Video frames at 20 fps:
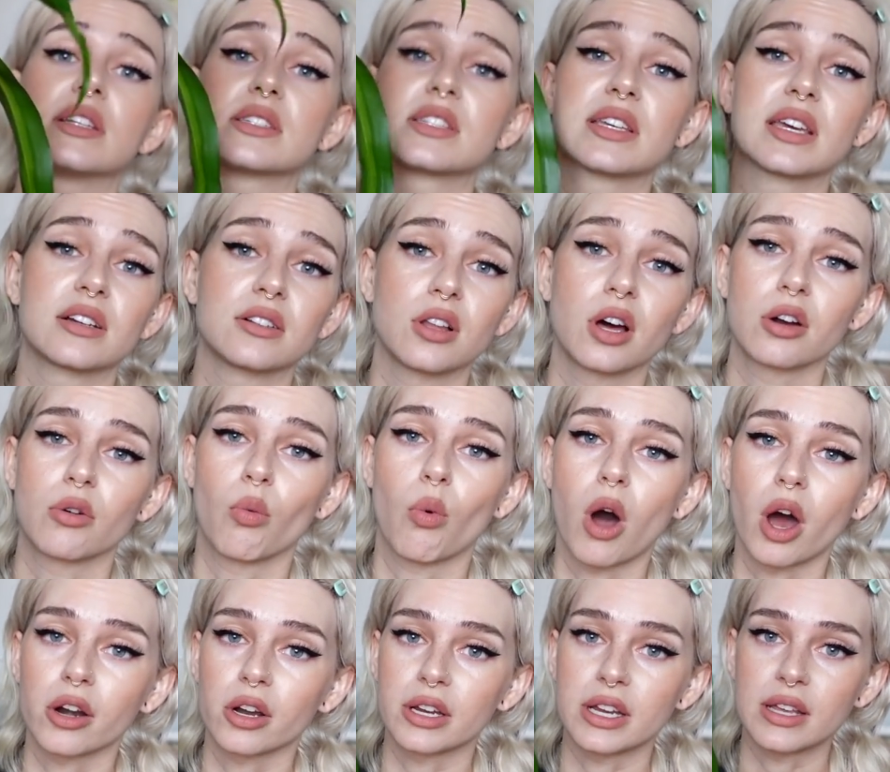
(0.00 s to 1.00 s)
doesn't get a lot of
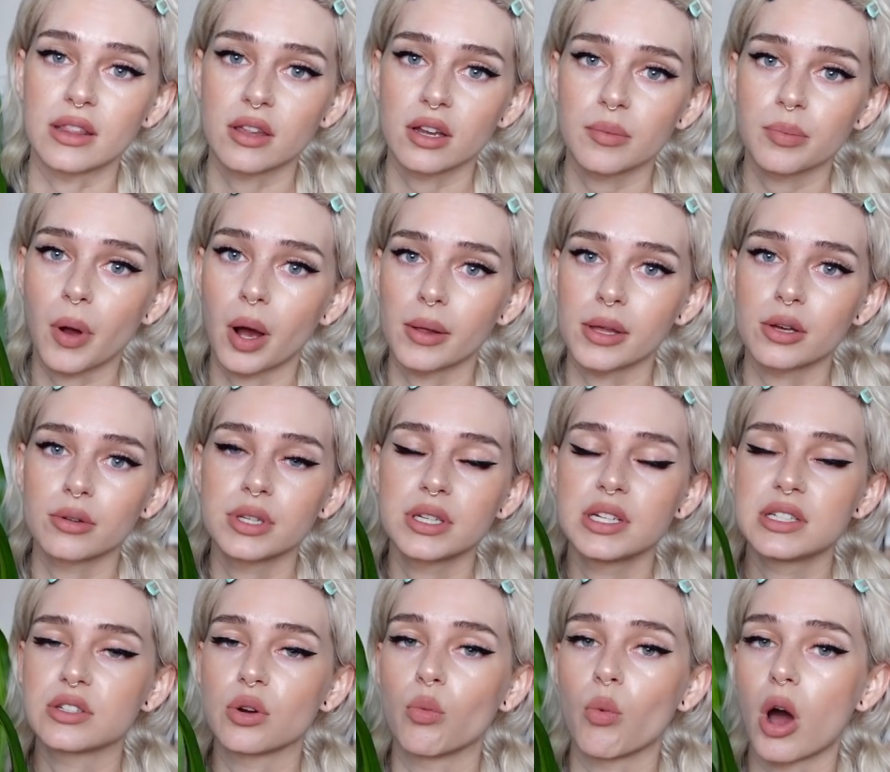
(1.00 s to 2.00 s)
water either. Probably only
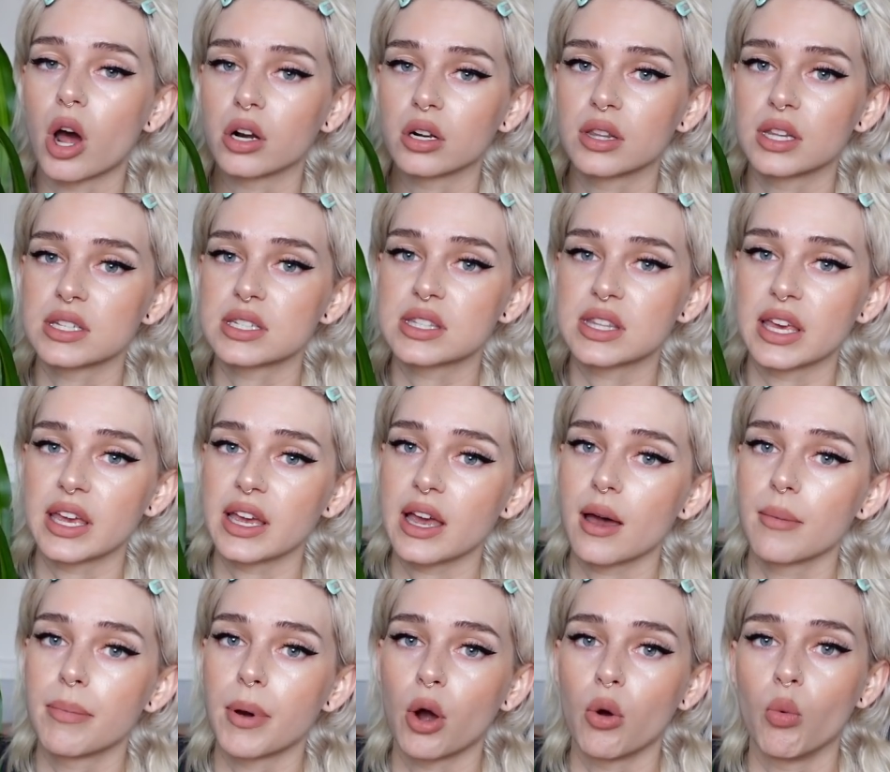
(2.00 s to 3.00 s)
need to water this thing
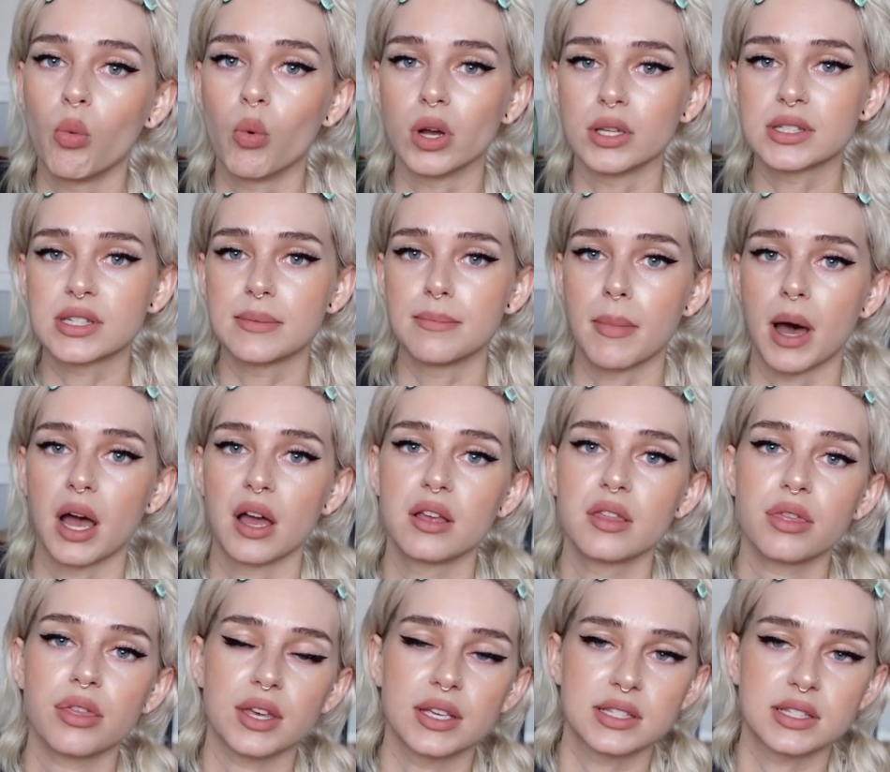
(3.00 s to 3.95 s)
about once a month.